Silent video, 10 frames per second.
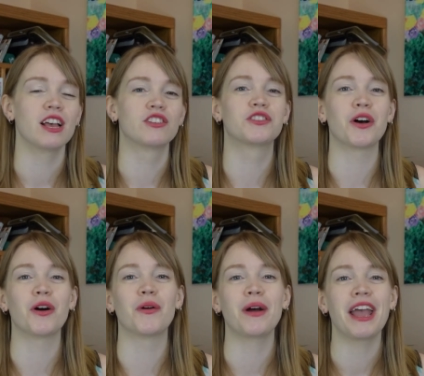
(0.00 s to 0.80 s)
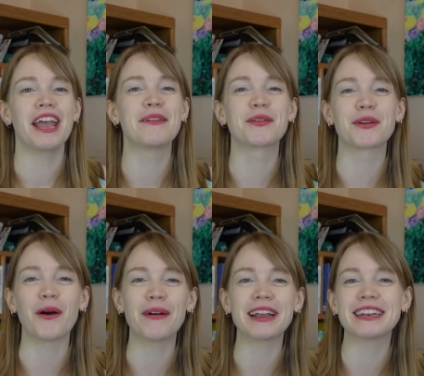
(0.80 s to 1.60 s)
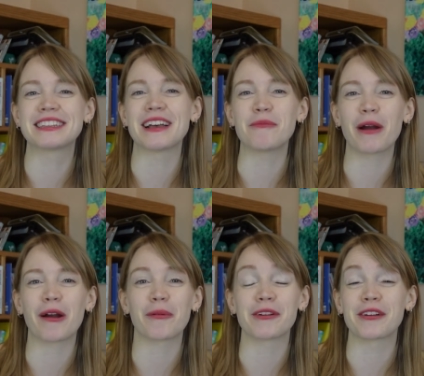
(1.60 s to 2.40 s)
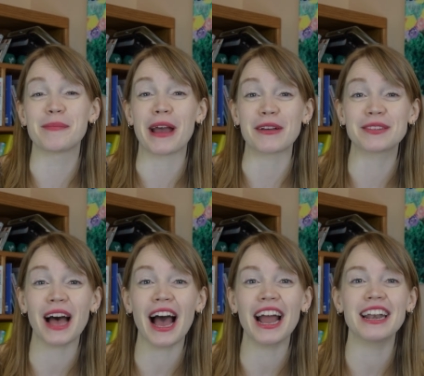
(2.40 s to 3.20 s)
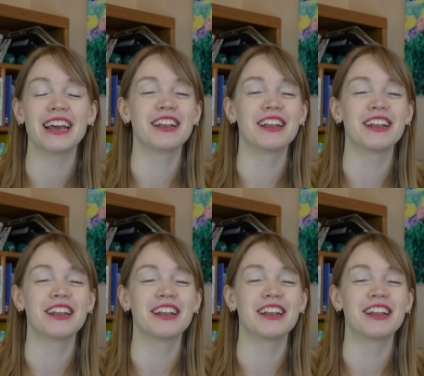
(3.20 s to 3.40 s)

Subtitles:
So if you're going somewhere where you're going to be outside,